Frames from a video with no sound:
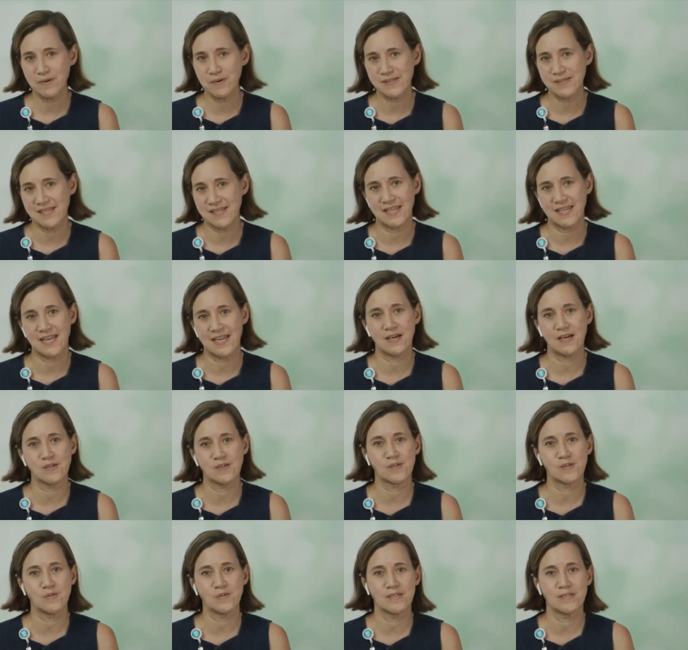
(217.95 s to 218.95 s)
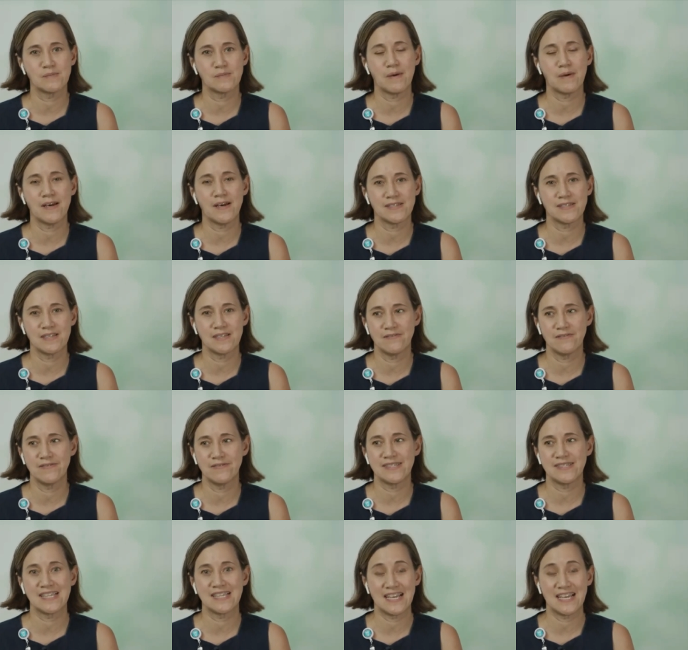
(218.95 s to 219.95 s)
person in the household is positive,
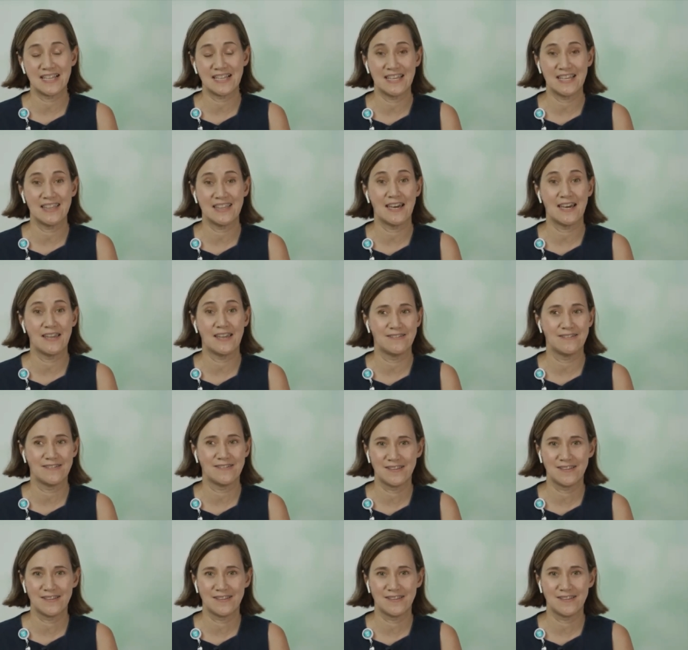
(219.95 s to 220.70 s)
it's likely that